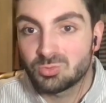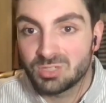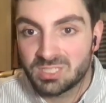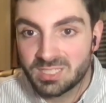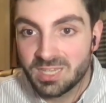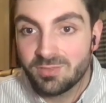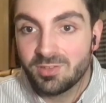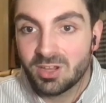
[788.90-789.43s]

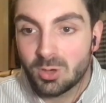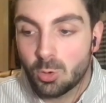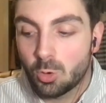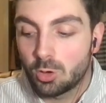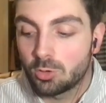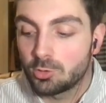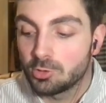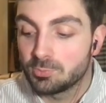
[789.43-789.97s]
receiving
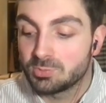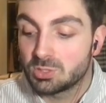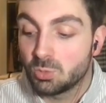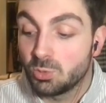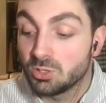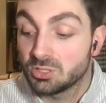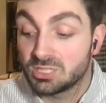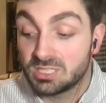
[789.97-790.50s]
corps groups
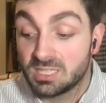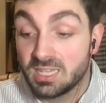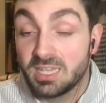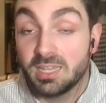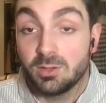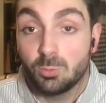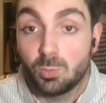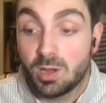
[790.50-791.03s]
we'll
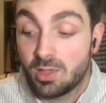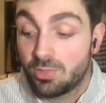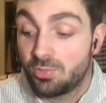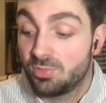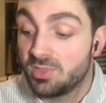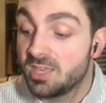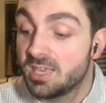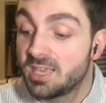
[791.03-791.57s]
see with
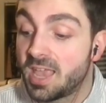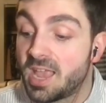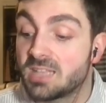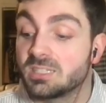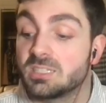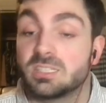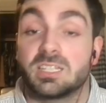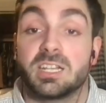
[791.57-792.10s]
the
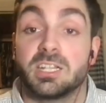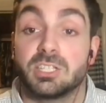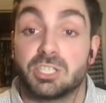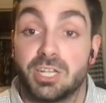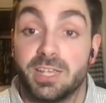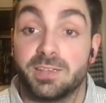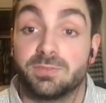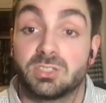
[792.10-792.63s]
Kansas City
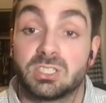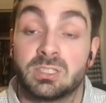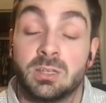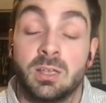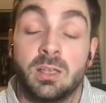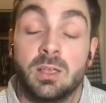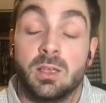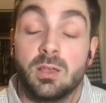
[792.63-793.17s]
Chiefs
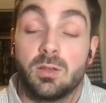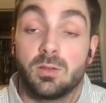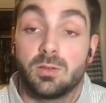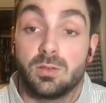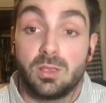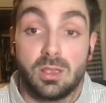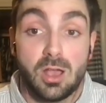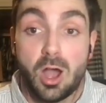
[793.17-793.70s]

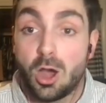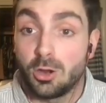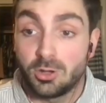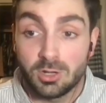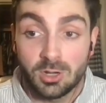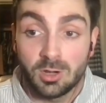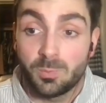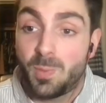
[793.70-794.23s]

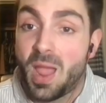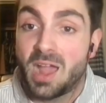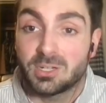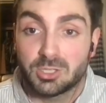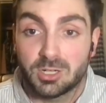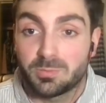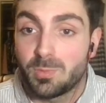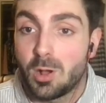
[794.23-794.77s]
under
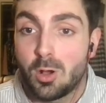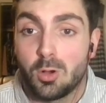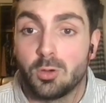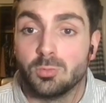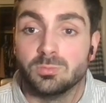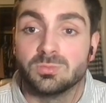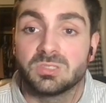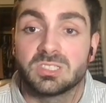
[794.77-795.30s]
Patrick
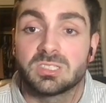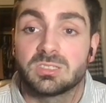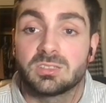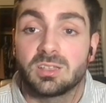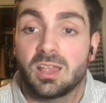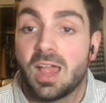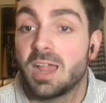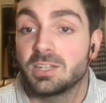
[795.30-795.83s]
Mahomes.
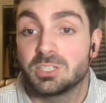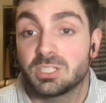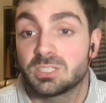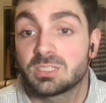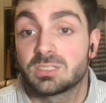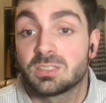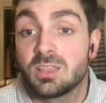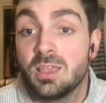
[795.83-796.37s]
I
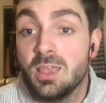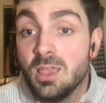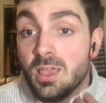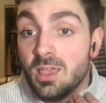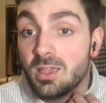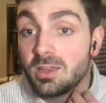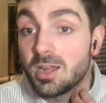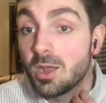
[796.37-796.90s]
just,
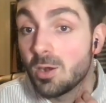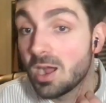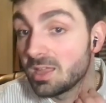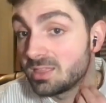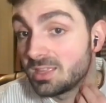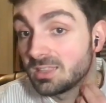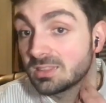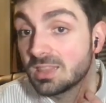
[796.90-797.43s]
you know, I
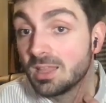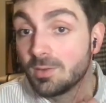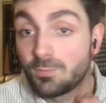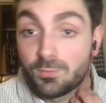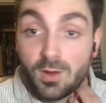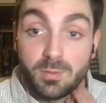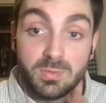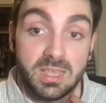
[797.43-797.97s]
think that
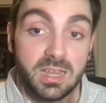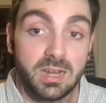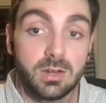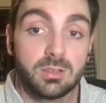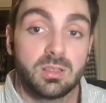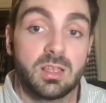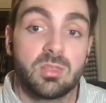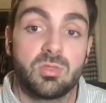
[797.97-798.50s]
from
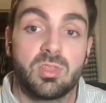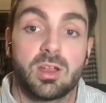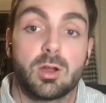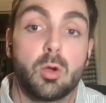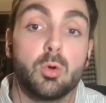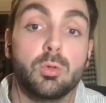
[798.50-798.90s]
here, they're